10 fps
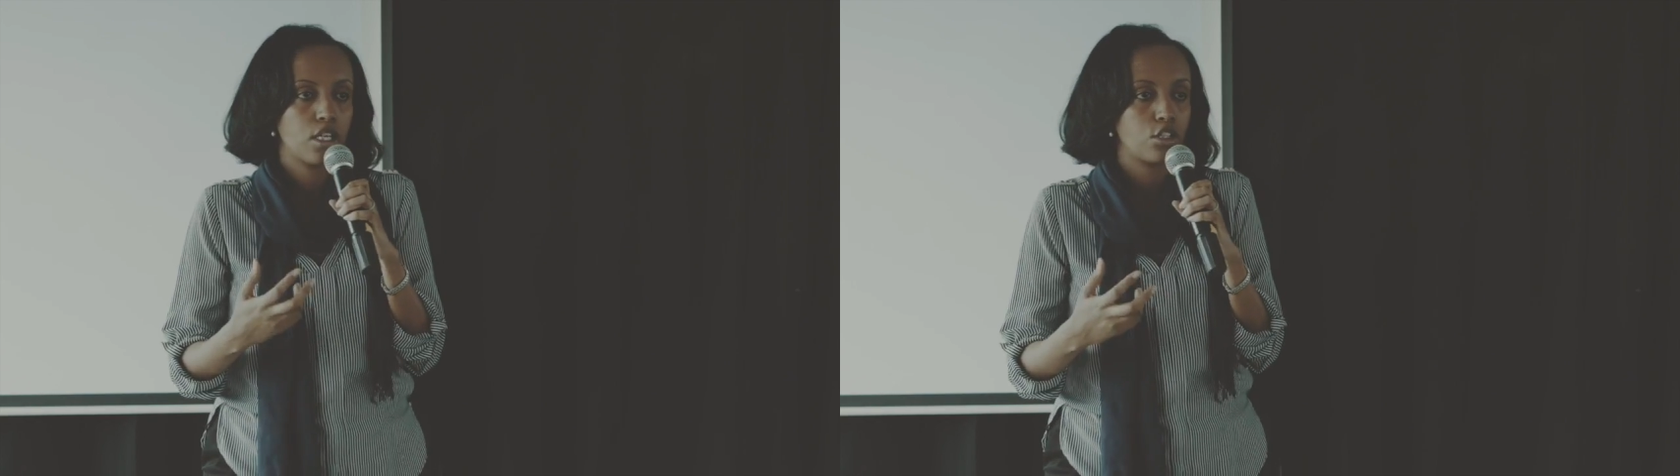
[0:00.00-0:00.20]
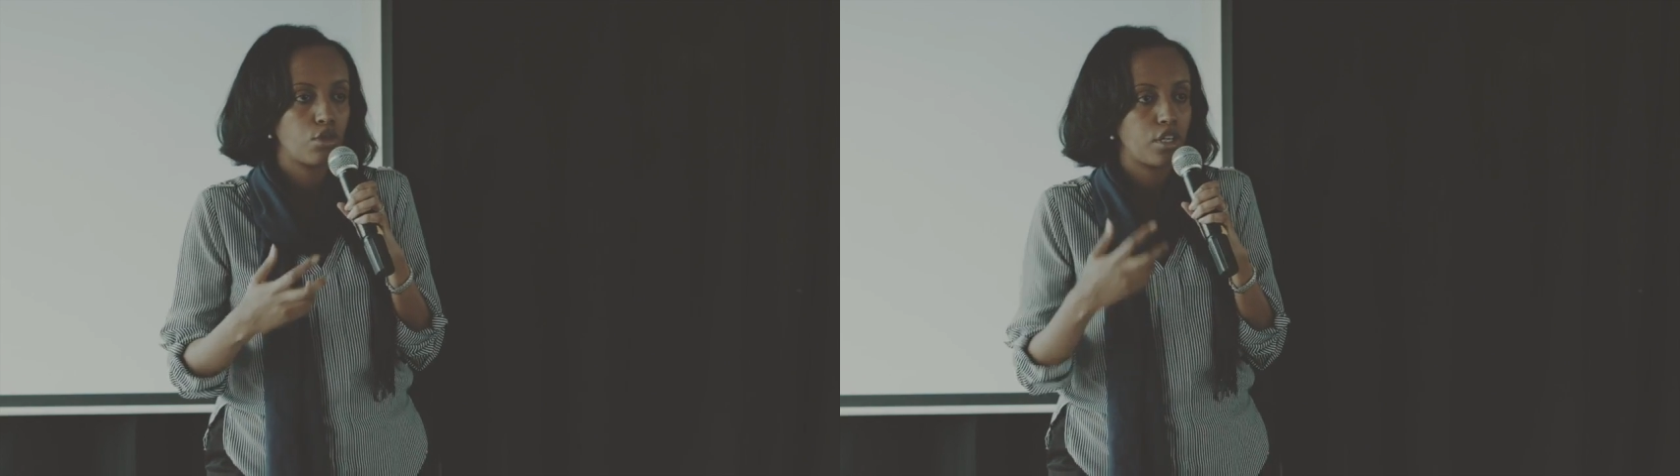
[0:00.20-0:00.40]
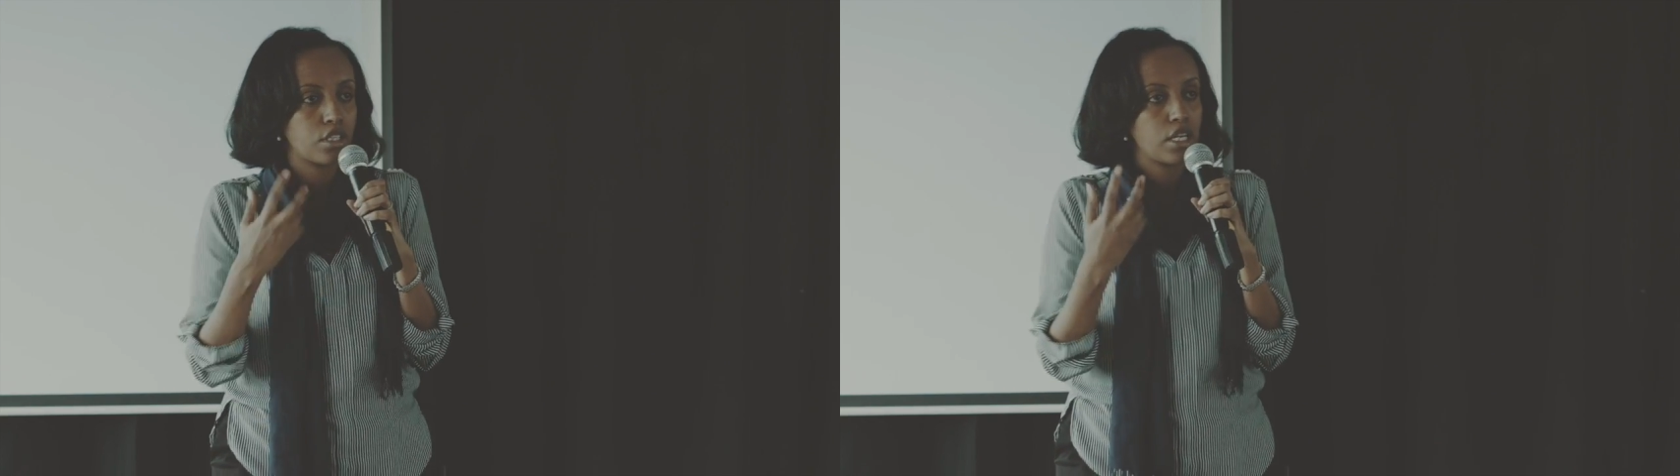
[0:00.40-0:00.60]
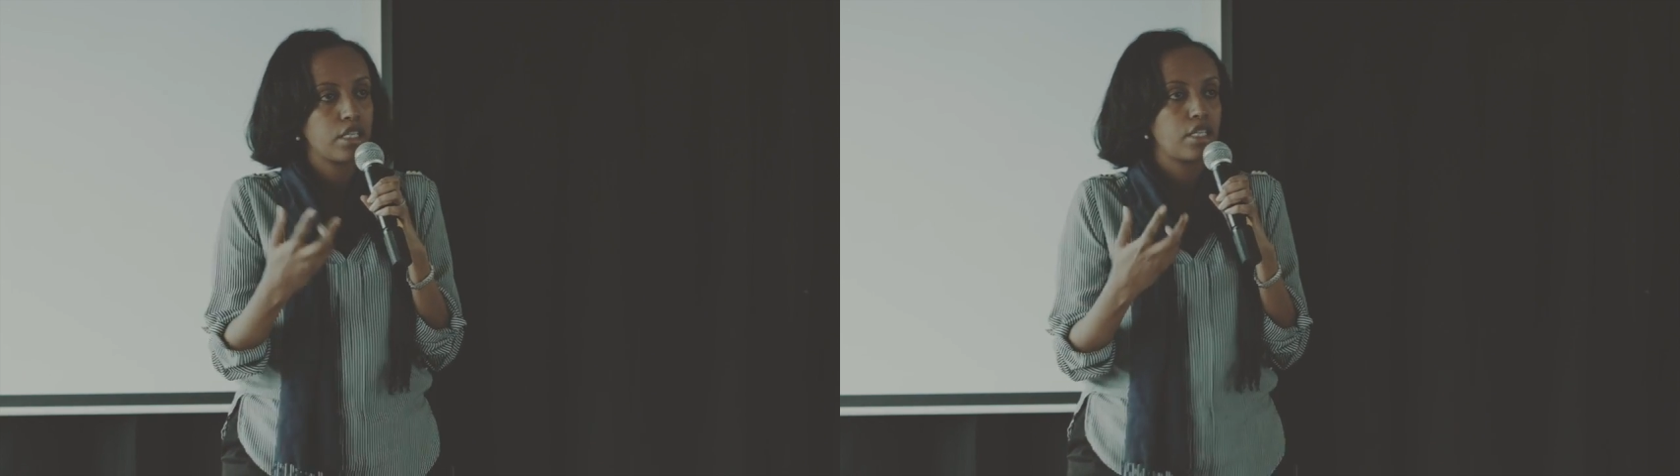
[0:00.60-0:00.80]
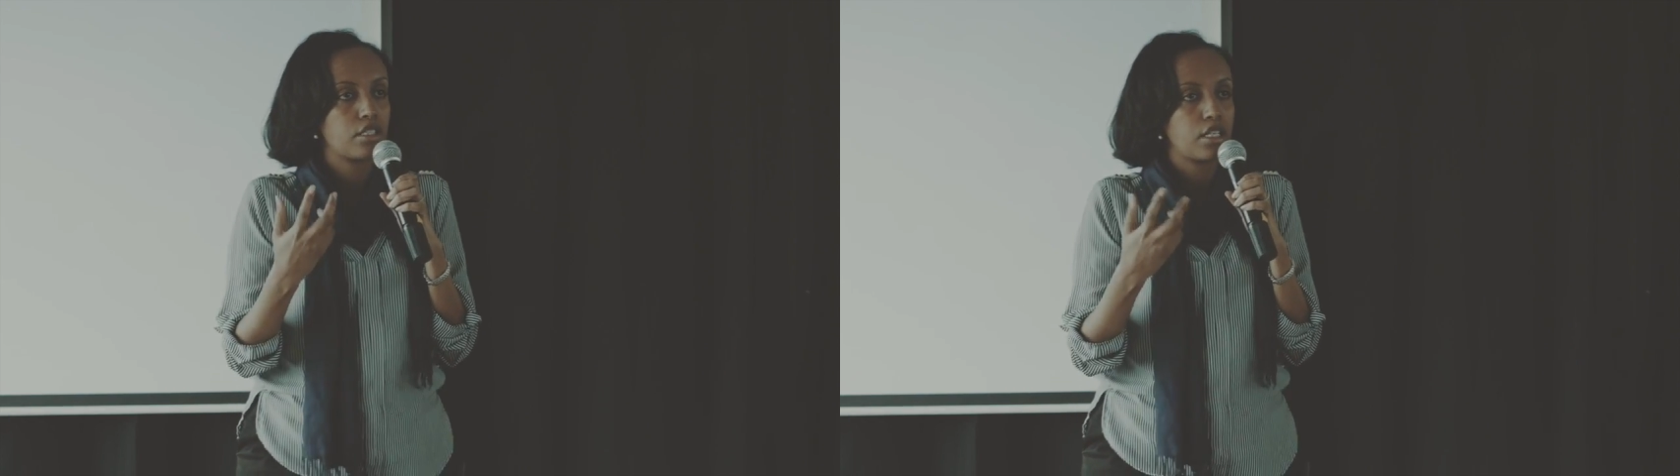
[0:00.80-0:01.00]
And so there's
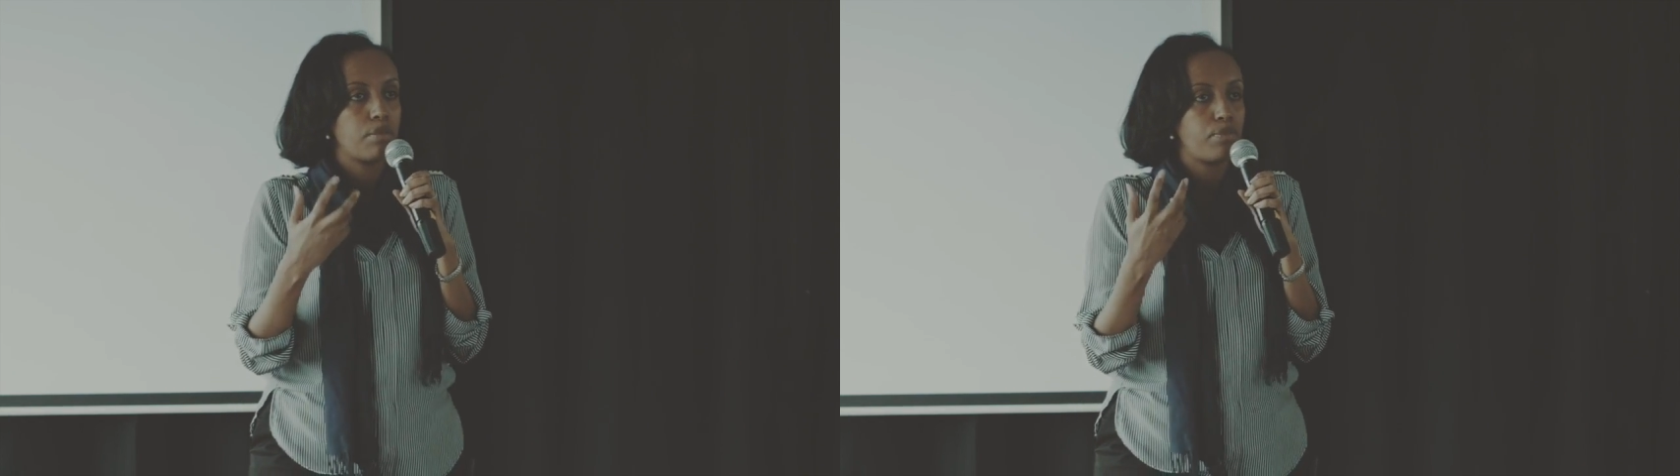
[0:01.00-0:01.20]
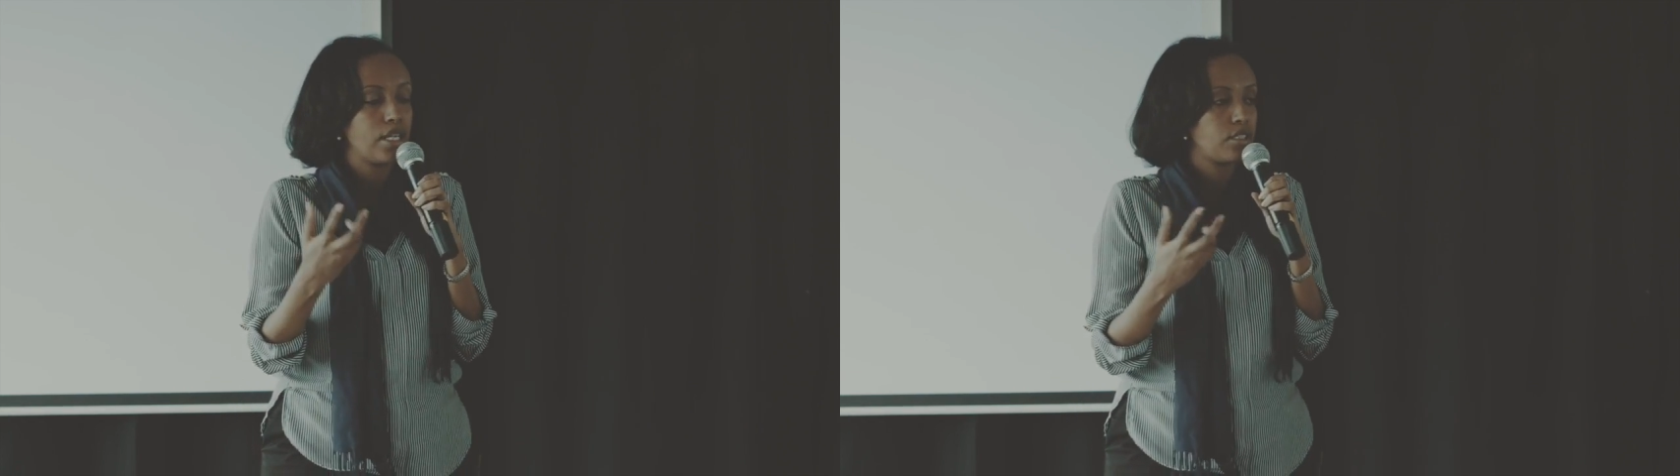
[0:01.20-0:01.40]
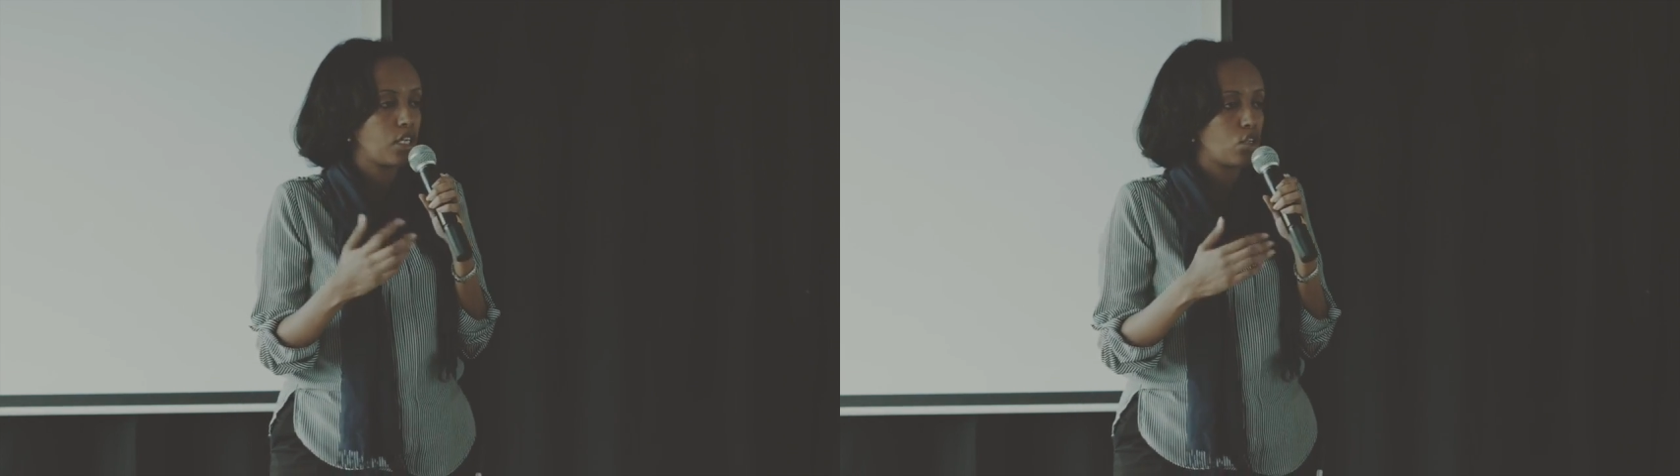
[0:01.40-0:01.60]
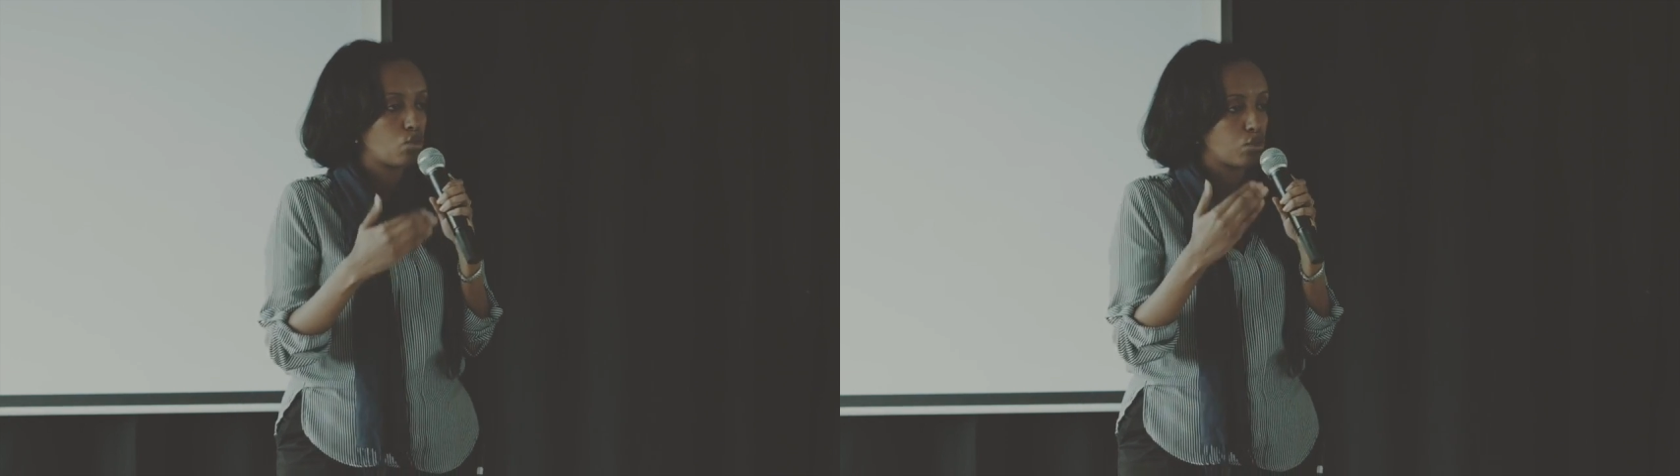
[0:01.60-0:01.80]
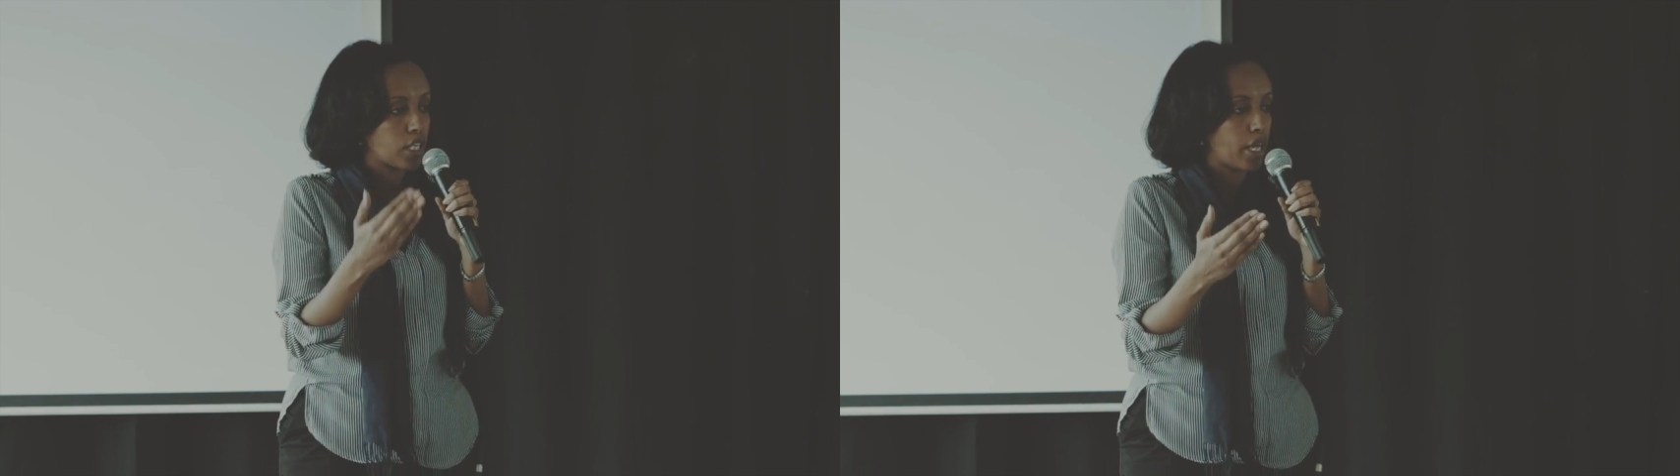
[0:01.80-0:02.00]
an, there's an ability
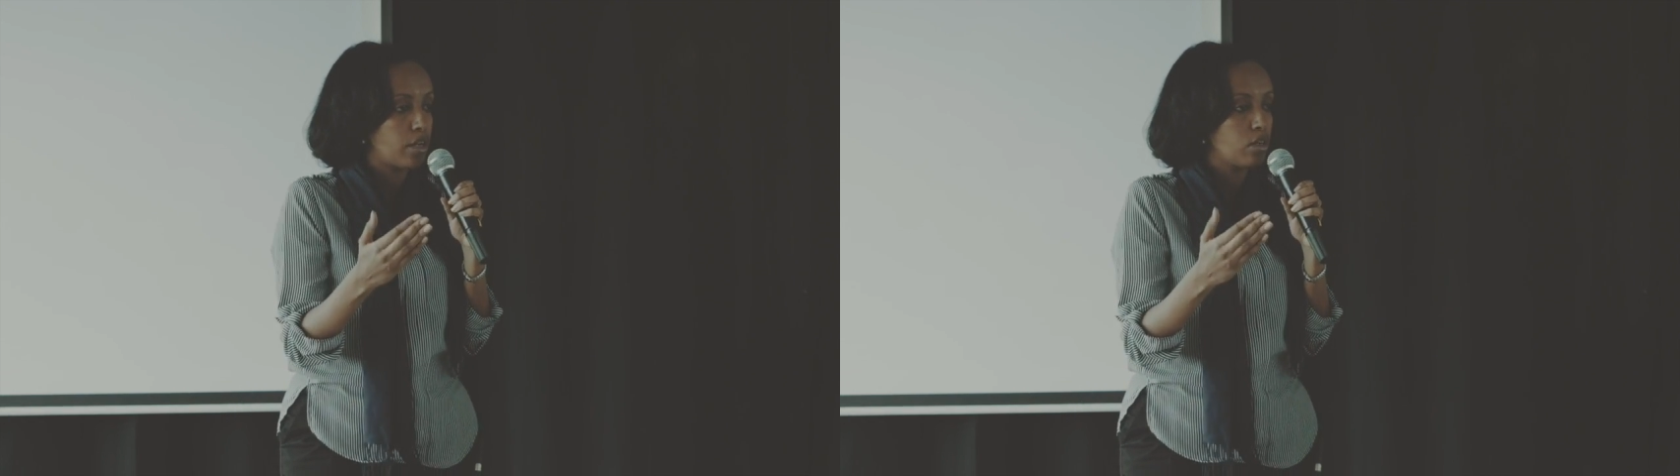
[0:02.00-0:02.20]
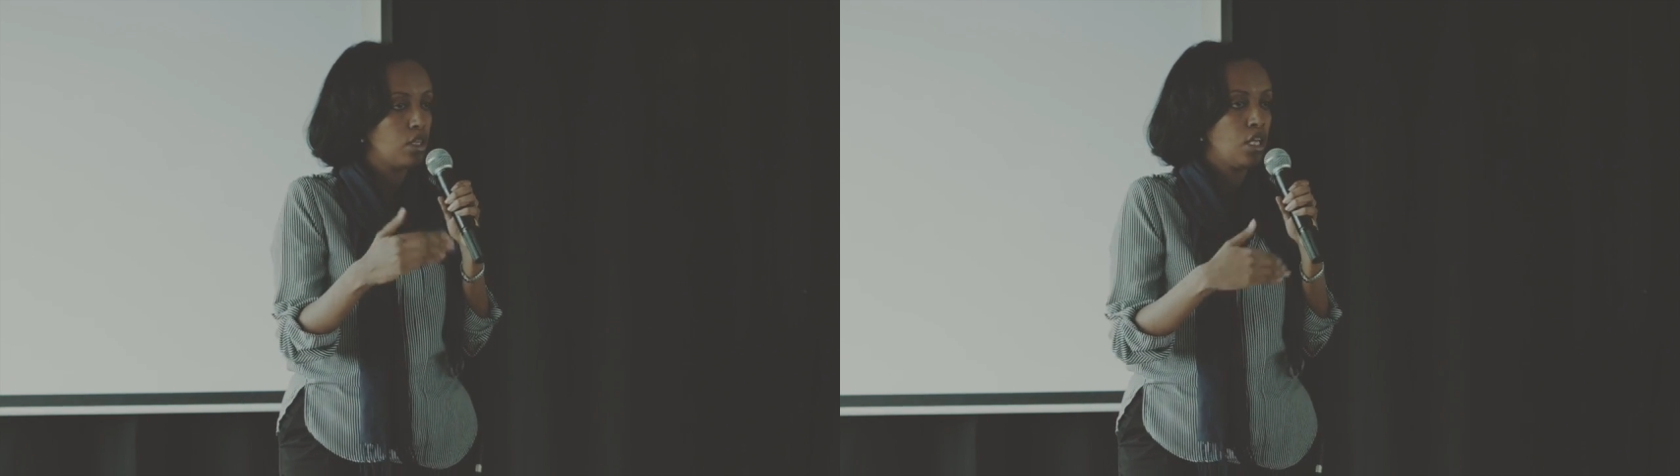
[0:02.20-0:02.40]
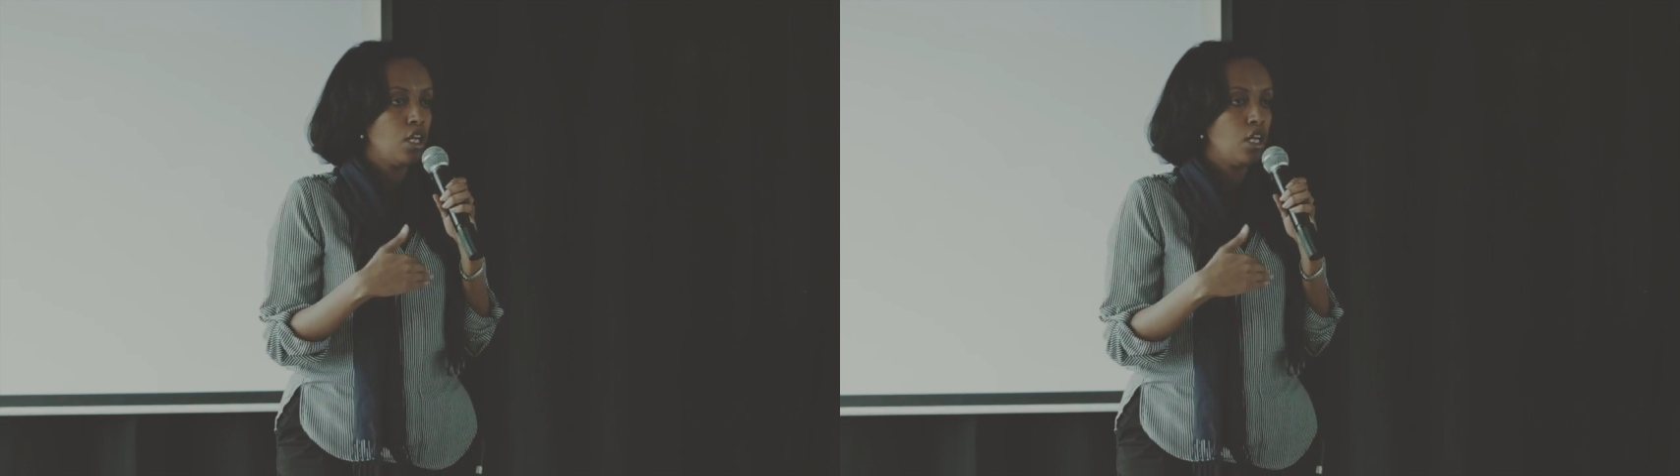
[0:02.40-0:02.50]
to scale